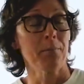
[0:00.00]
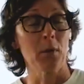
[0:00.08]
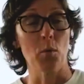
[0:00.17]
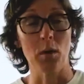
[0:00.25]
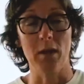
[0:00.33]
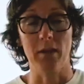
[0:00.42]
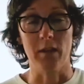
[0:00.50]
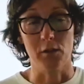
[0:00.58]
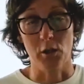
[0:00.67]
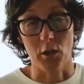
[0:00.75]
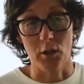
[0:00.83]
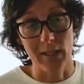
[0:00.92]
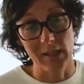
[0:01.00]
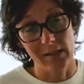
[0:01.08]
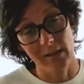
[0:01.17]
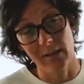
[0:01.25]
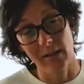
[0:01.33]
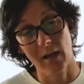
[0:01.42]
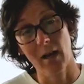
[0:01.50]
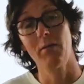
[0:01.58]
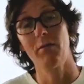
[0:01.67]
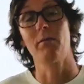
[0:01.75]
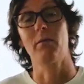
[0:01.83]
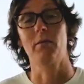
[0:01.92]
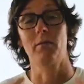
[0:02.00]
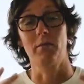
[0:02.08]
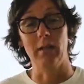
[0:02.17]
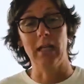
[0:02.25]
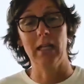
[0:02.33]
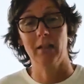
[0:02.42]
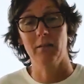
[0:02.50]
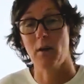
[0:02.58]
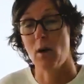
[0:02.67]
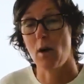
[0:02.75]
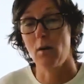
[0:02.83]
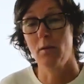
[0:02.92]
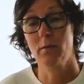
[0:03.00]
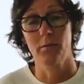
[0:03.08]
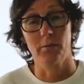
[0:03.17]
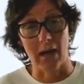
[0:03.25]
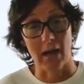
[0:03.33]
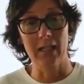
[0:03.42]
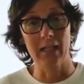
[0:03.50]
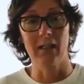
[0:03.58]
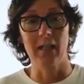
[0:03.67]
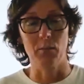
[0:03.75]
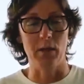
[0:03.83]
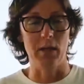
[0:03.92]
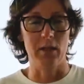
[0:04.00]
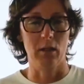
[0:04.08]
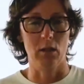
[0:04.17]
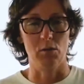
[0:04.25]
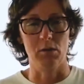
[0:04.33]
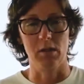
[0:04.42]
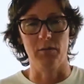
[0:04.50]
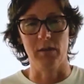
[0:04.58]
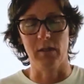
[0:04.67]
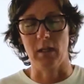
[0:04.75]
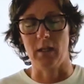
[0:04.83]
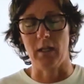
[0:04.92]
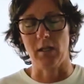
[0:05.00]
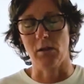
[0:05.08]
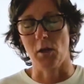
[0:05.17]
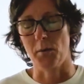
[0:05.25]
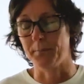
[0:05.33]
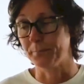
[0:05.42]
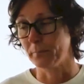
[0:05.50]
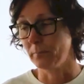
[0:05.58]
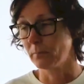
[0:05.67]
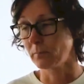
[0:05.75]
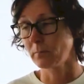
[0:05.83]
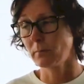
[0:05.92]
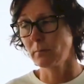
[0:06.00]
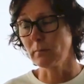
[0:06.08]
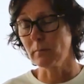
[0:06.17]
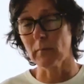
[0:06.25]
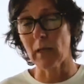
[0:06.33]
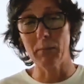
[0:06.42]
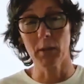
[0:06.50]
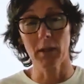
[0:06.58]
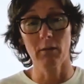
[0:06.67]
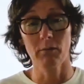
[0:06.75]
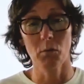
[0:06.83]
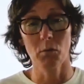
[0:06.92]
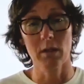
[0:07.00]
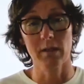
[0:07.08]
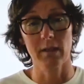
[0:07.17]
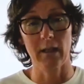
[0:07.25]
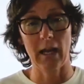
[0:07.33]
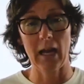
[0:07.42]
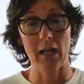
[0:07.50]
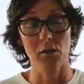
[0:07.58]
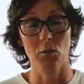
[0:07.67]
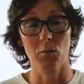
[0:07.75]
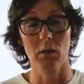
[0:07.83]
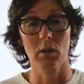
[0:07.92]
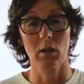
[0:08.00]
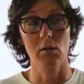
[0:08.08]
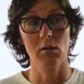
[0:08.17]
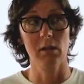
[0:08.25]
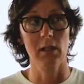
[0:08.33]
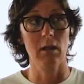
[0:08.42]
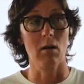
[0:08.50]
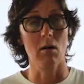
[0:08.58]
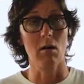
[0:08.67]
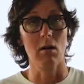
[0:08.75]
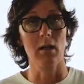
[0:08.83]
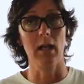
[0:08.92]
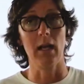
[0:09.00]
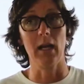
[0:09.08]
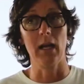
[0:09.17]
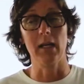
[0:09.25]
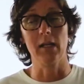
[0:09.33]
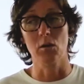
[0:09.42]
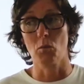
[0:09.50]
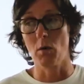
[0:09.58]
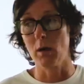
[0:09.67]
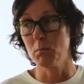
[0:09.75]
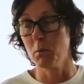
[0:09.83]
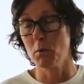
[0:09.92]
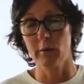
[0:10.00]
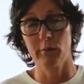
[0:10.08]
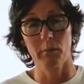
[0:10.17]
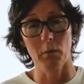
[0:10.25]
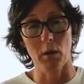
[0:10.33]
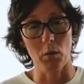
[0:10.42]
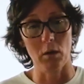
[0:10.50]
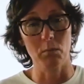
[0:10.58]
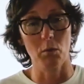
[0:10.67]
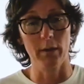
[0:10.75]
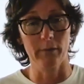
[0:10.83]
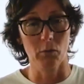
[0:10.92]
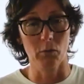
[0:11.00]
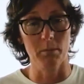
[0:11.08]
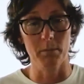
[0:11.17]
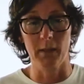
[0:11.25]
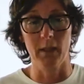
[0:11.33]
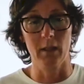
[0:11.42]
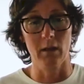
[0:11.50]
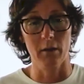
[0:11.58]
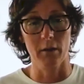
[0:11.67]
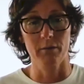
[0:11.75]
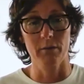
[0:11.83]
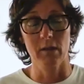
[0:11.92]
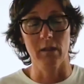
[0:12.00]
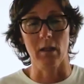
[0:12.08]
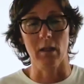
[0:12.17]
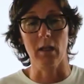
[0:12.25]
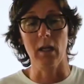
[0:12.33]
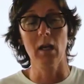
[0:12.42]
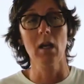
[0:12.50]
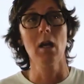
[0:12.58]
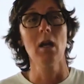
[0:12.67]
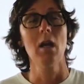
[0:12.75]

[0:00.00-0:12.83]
with attorneys and stuff getting involved, finally we get to close this facility. So I'm looking forward to that. So we're closing on it's a $1.4 million facility,